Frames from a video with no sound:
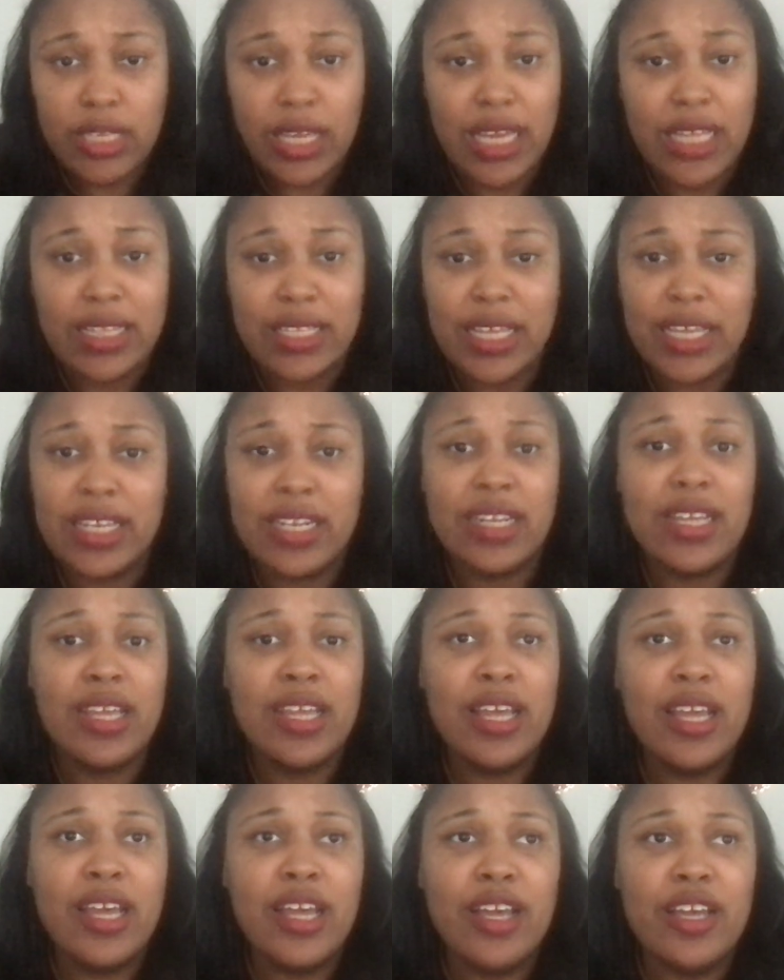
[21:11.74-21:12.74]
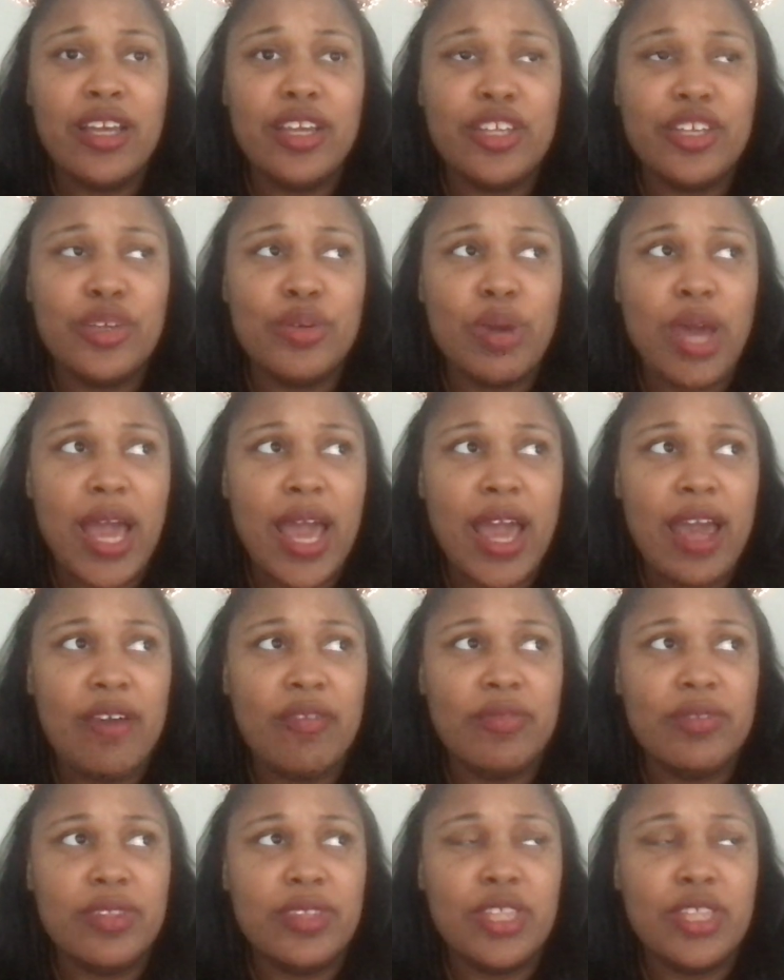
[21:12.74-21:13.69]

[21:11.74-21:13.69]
And then you have